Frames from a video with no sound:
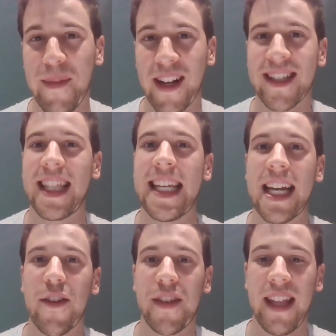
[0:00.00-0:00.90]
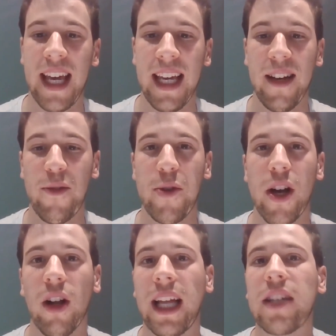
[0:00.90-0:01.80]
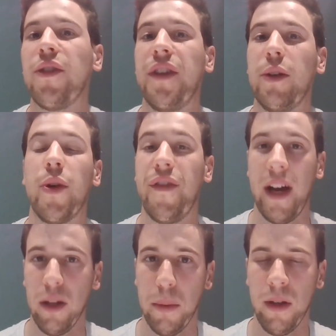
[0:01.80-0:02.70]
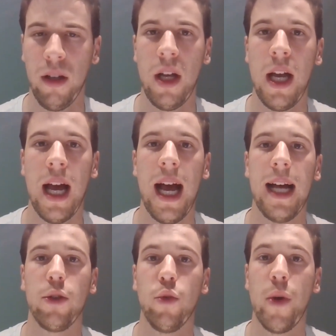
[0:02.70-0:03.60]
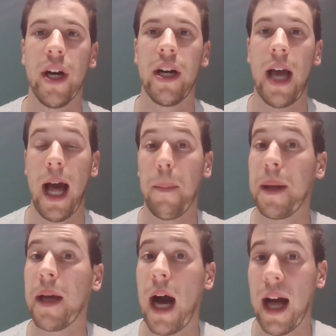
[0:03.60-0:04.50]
Because at the end of the day, we all like to feel we're valuable and we're helping